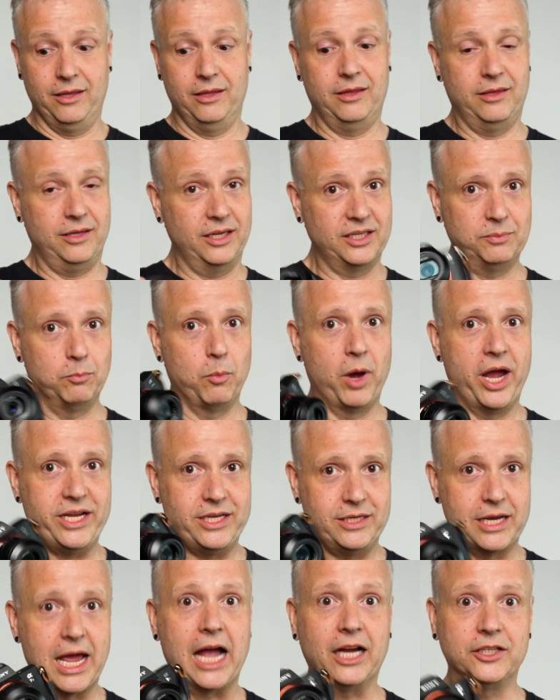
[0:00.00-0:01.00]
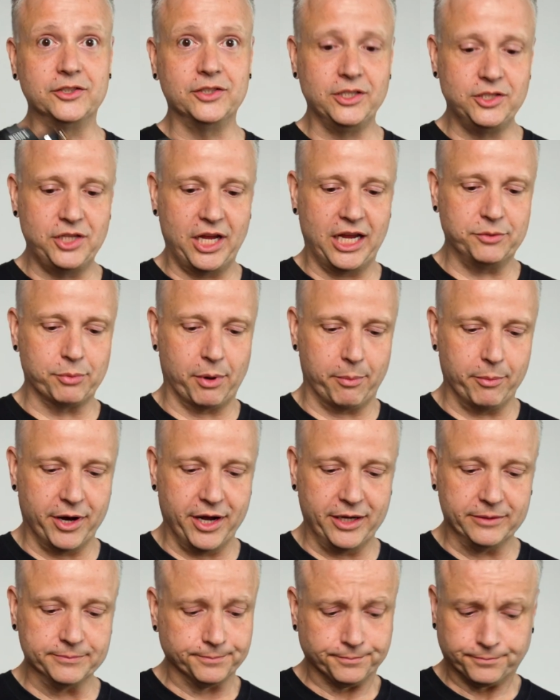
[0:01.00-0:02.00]
This might actually change my
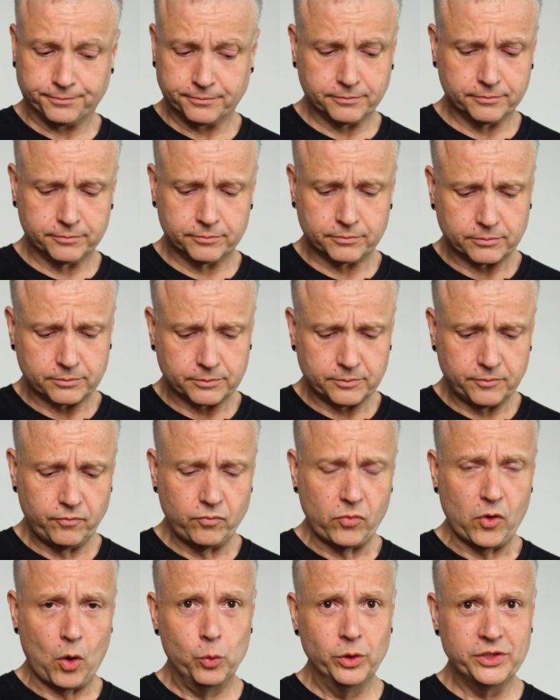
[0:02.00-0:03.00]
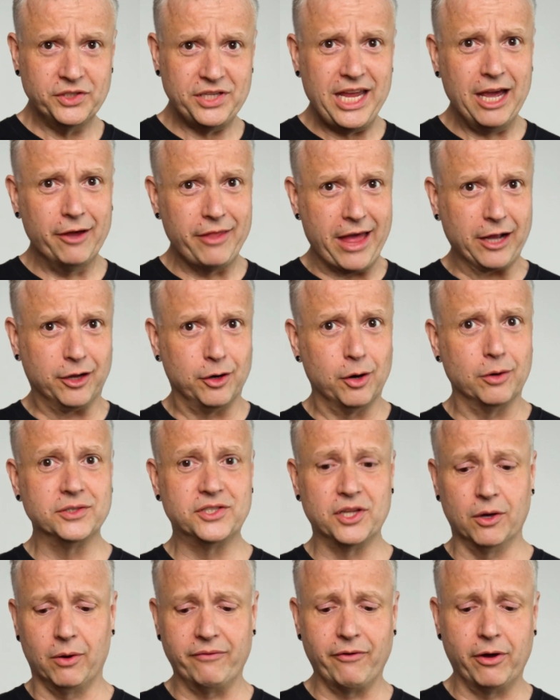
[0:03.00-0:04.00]
mind. We'll see how that
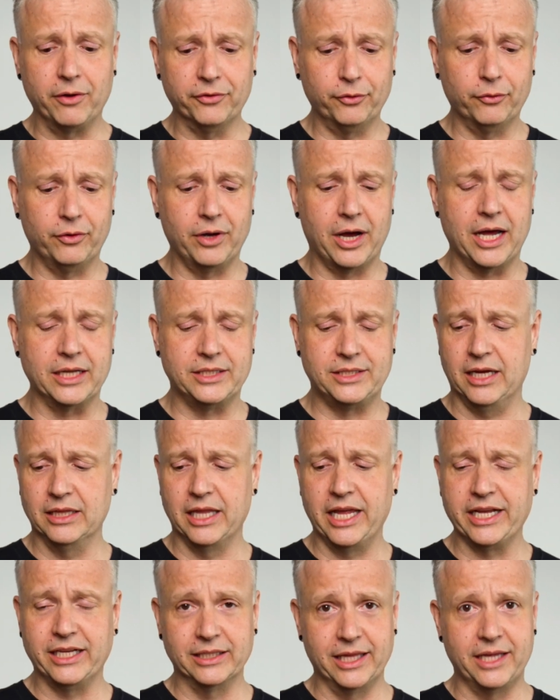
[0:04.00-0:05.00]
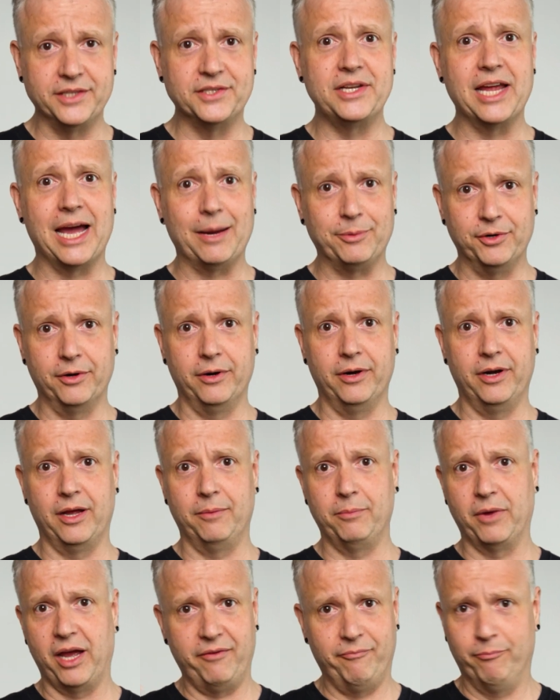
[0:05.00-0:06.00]
goes though. I've also got a Leica lens adapter and
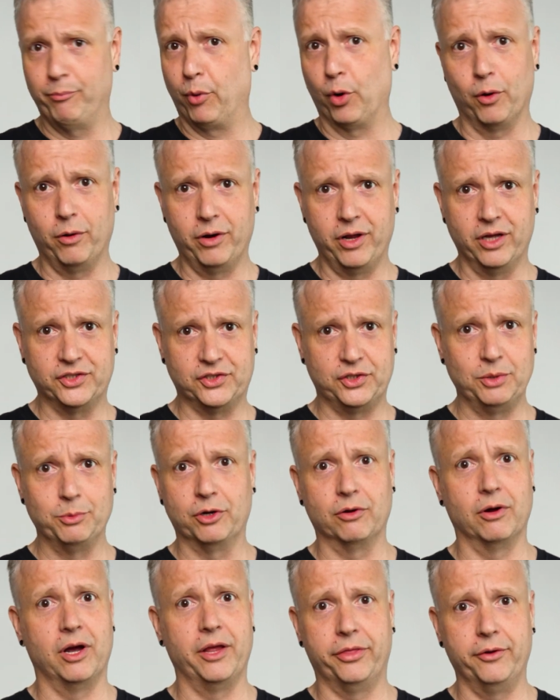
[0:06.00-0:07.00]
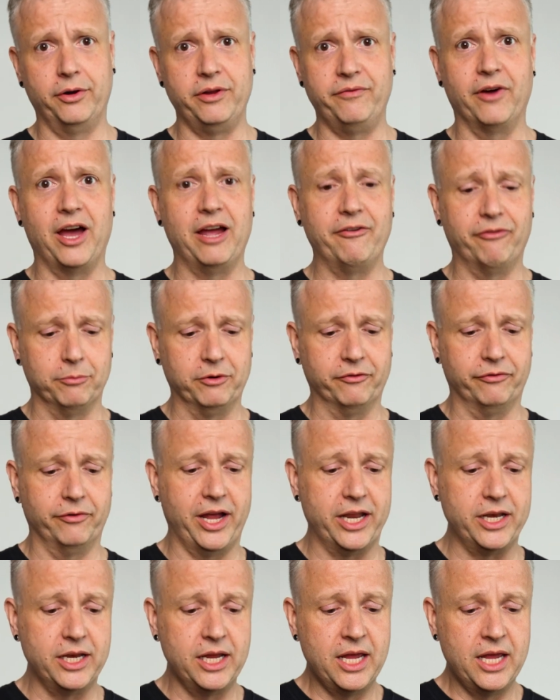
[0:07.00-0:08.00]
I borrowed a Summicron 35 from a
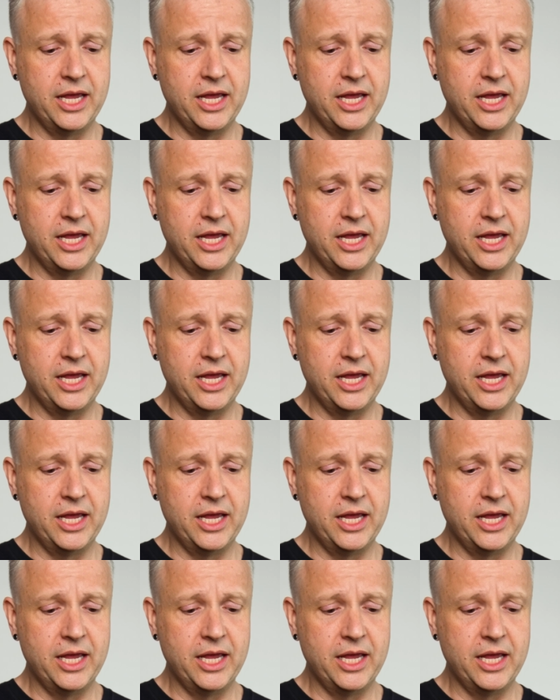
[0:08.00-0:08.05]
friend.